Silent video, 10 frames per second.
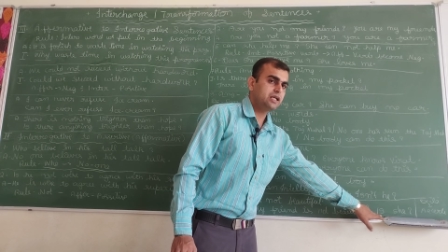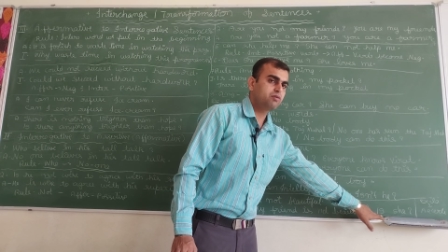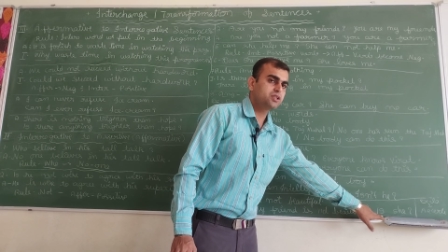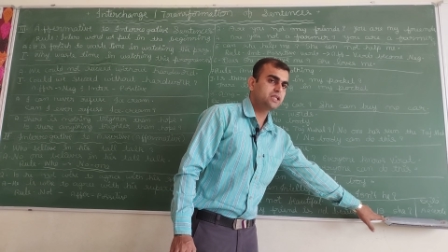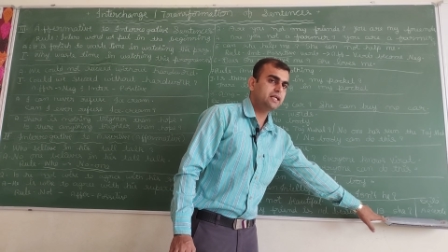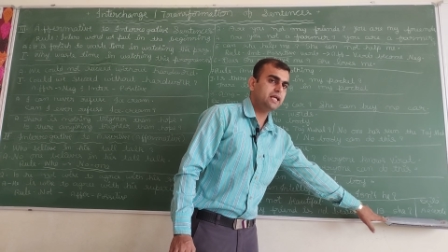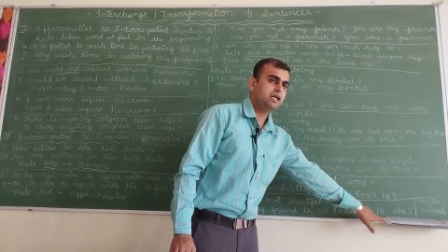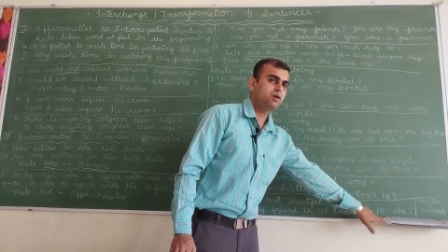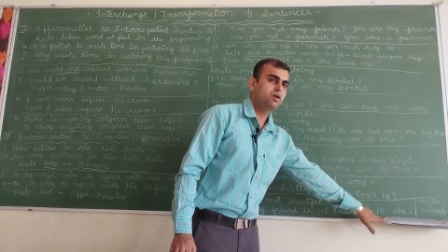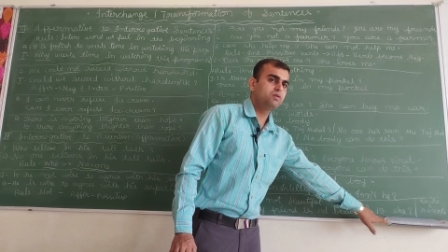The question
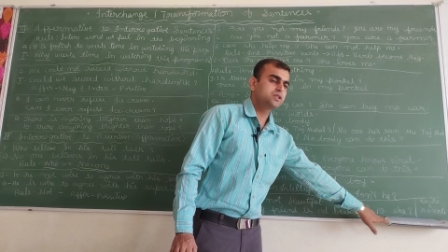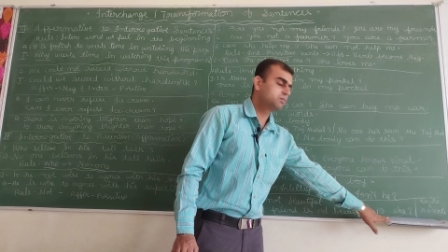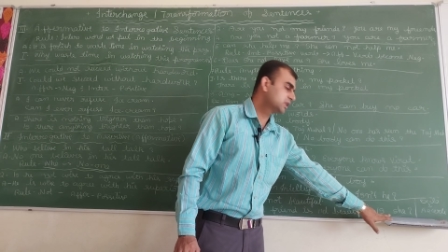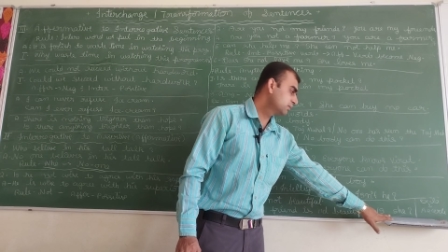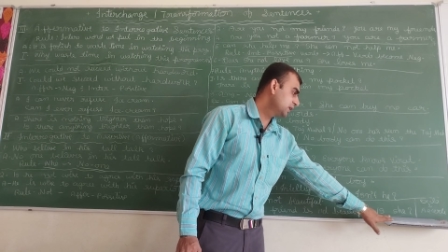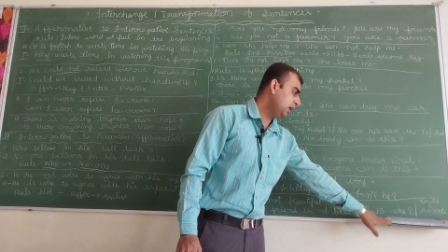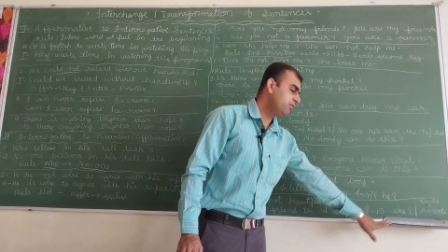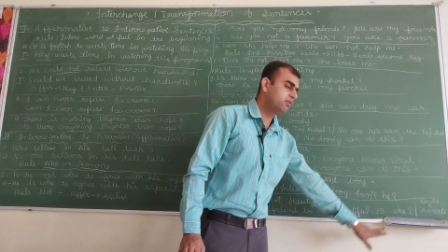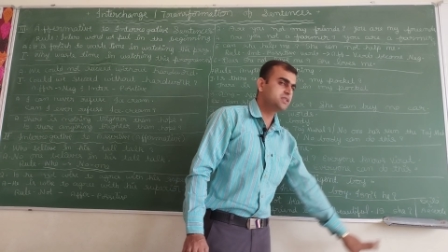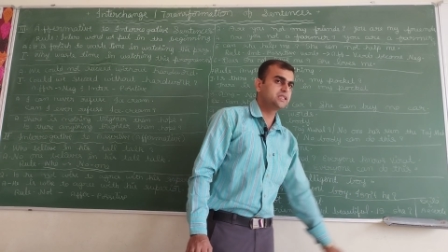tag always must be a
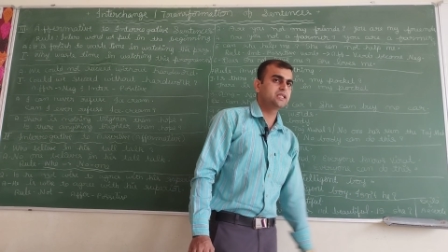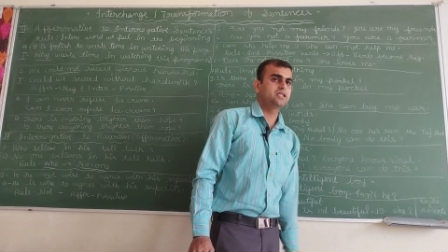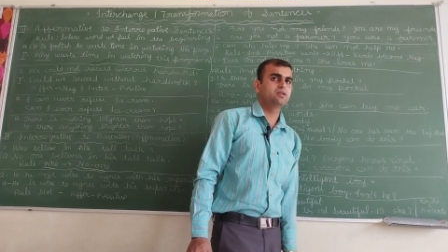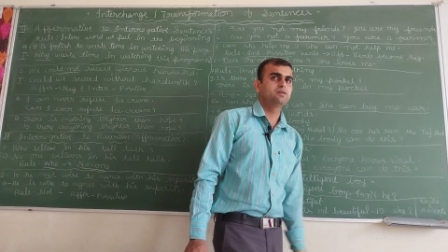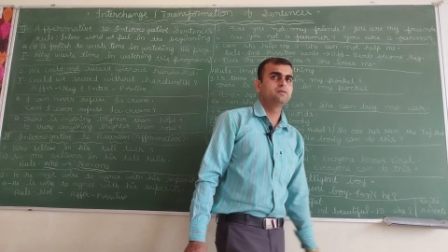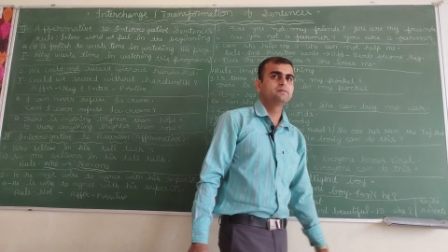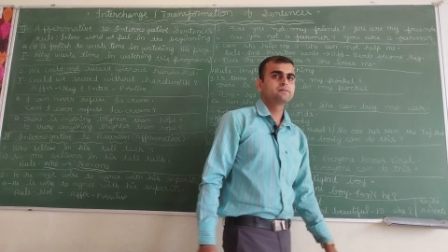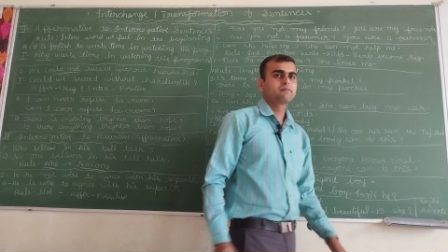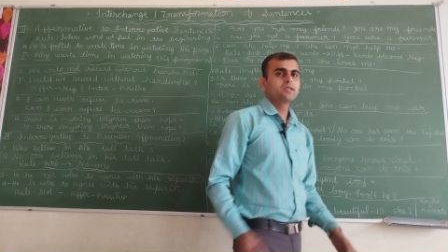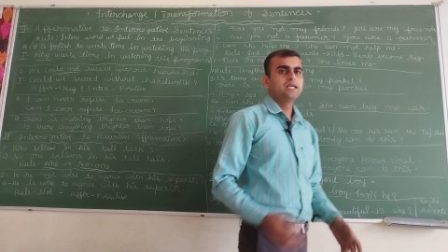positive.
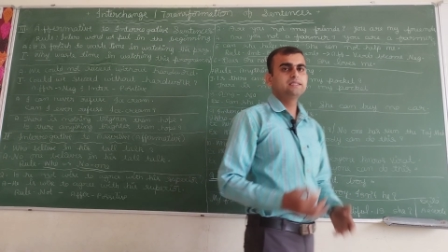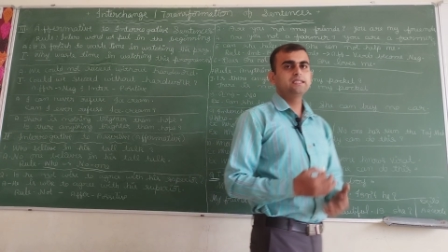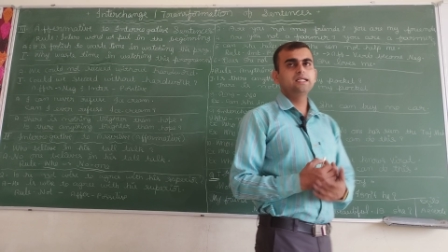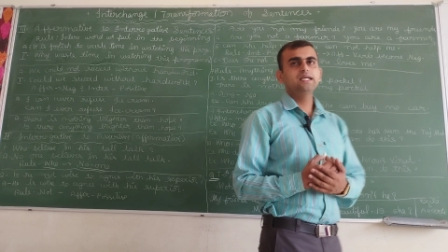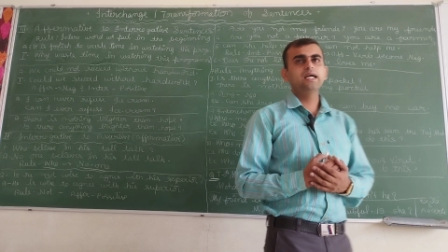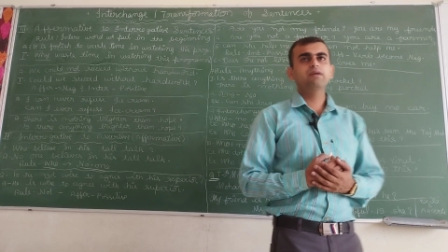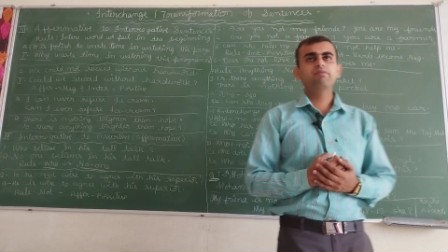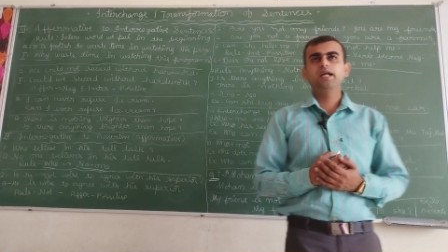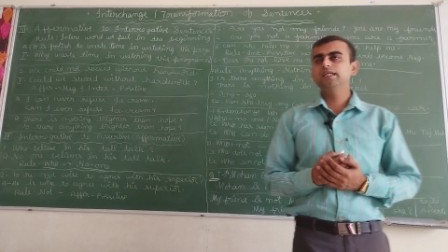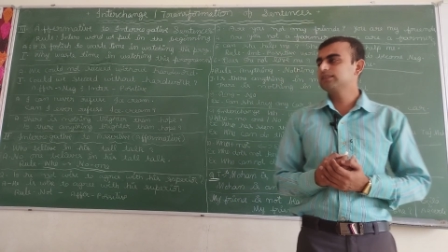Is it clear,
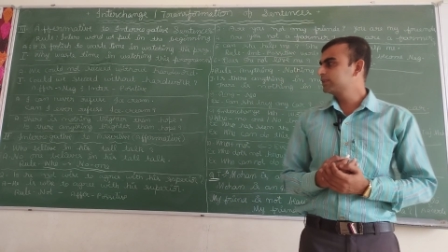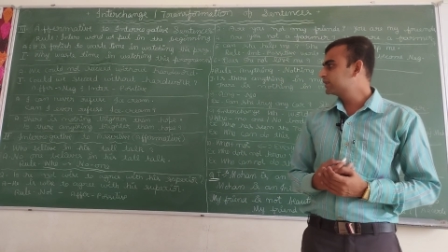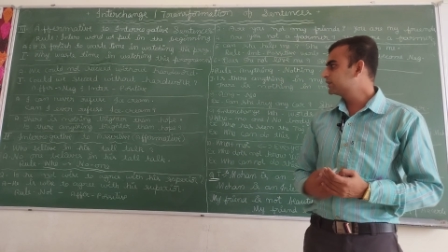friends?